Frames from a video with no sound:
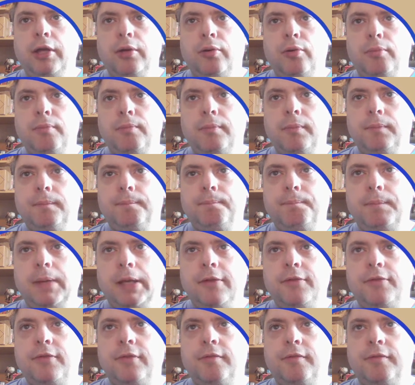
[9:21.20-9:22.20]
or
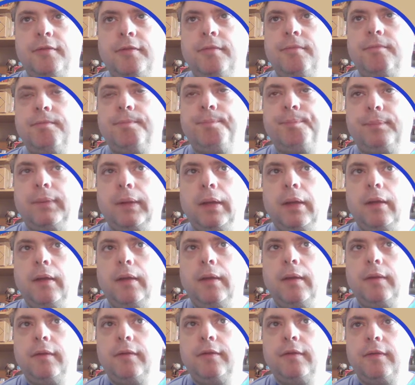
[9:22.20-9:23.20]
bits of
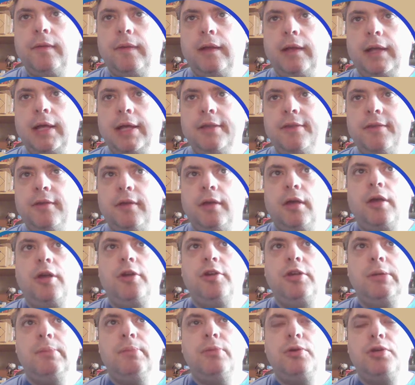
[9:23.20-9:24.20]
the later
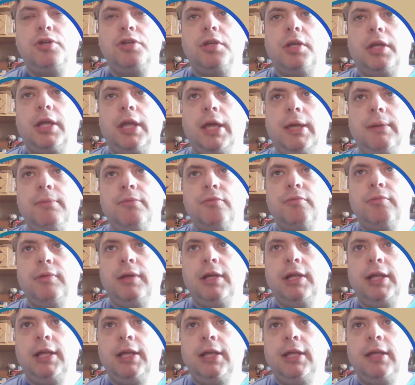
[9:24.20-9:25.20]
Onimusha games,
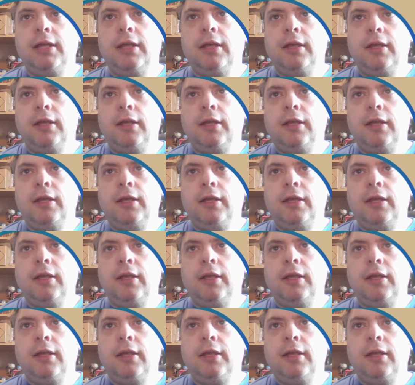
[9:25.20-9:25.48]
really.